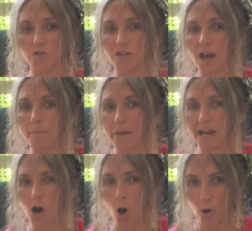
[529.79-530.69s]
to come
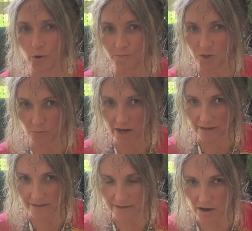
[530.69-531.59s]
back home to
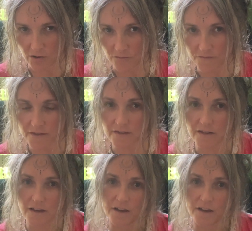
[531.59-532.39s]
ourselves,